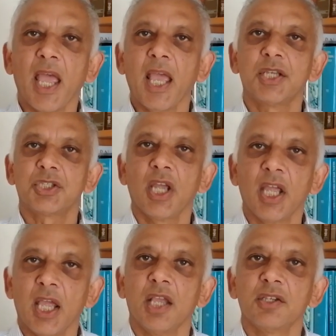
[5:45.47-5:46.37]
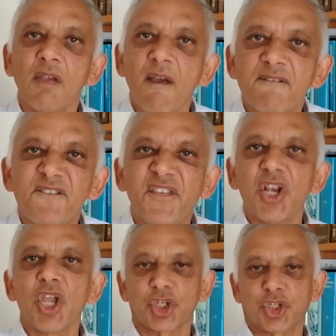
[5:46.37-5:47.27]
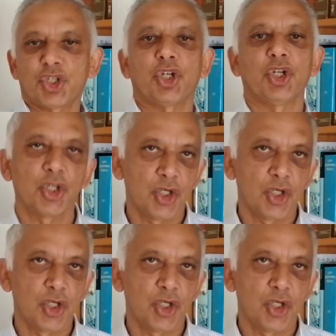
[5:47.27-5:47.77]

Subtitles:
"It is finished."